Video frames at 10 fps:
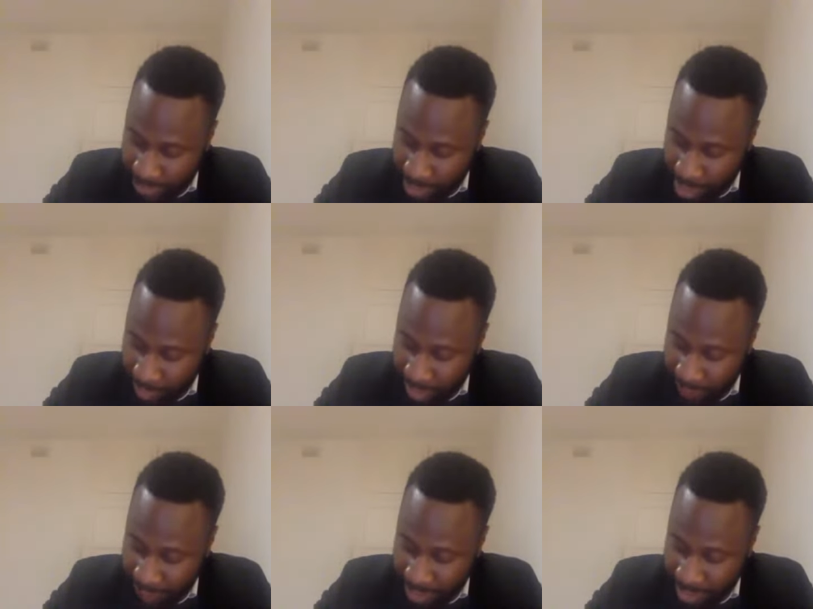to them,
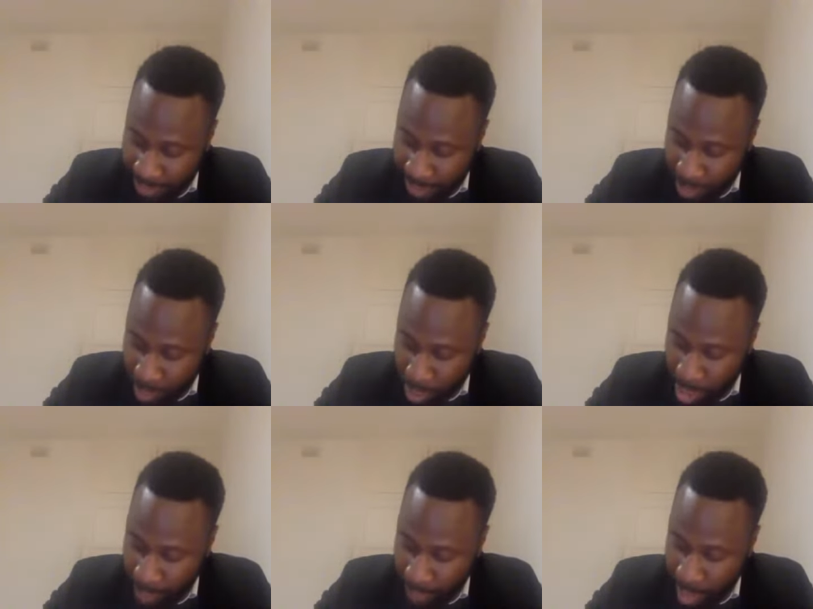If any man will
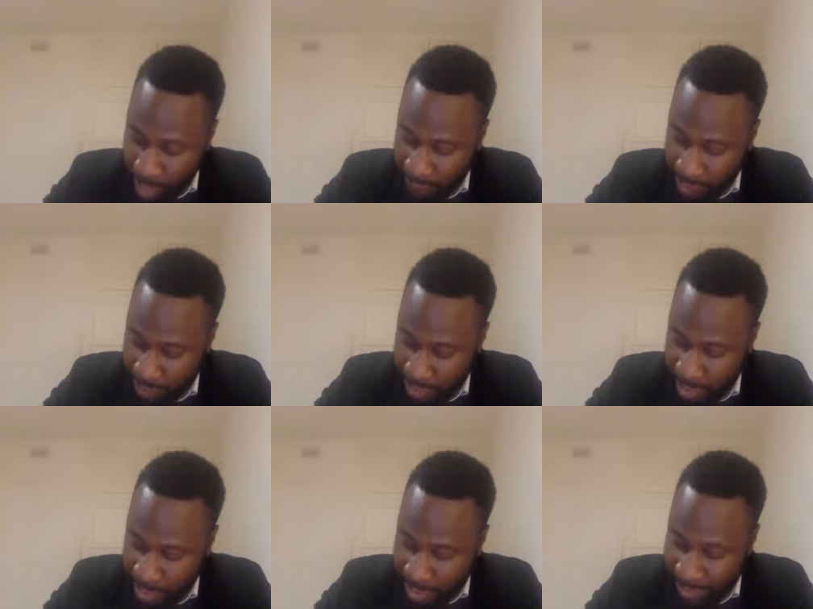come after me,
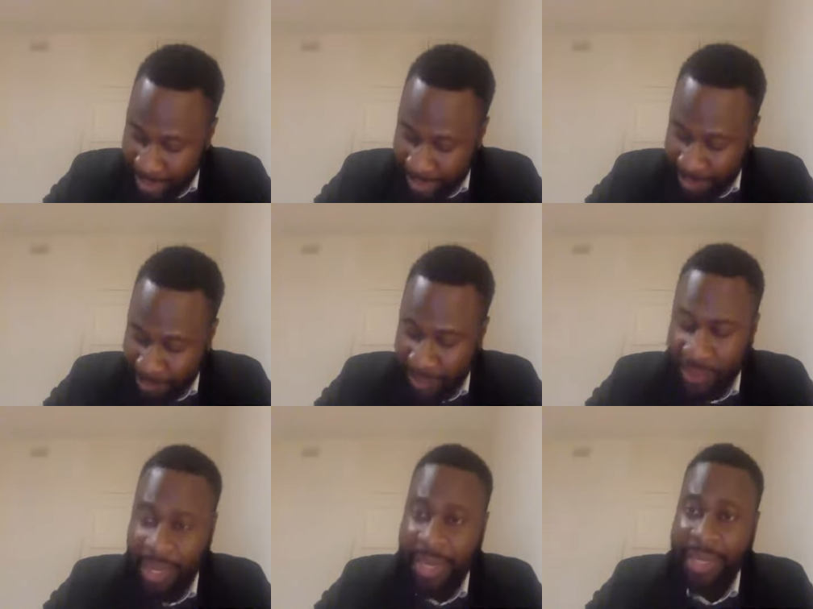let him
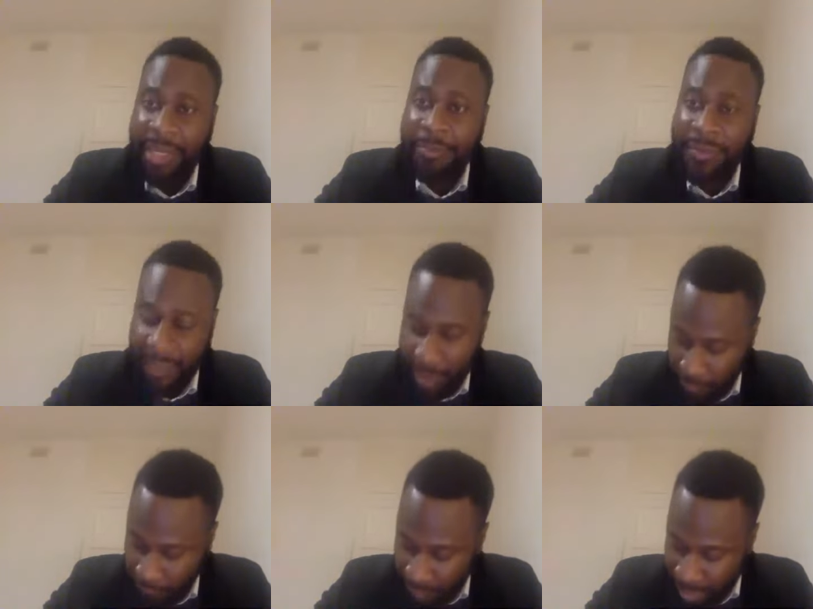deny
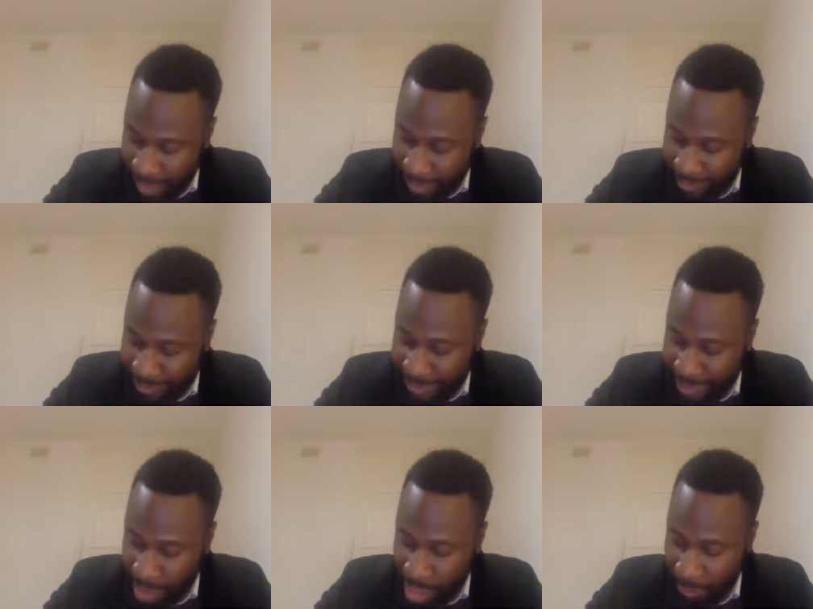himself and
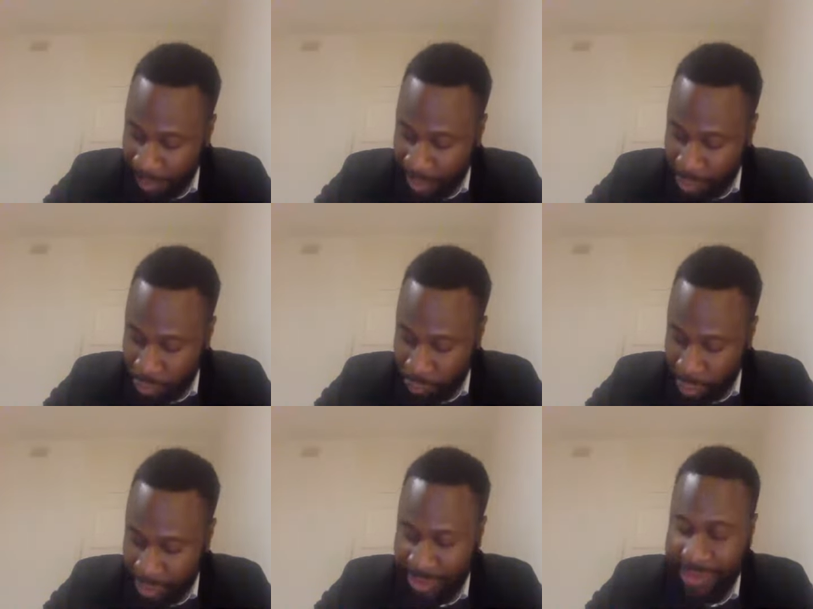take up his
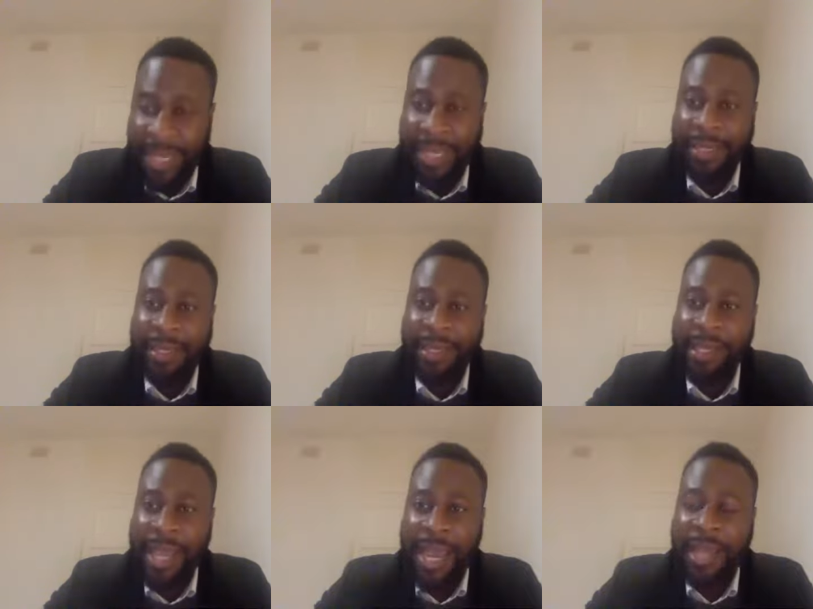cross daily
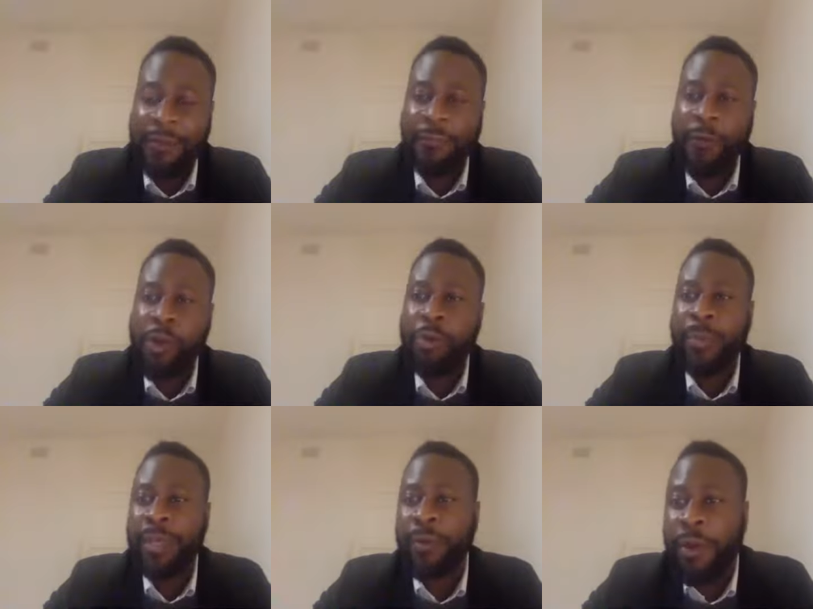and follow
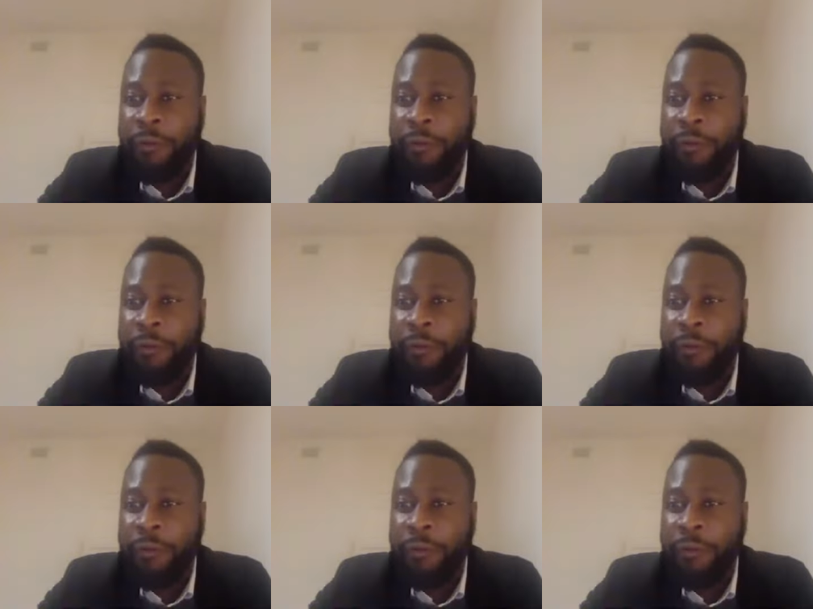me.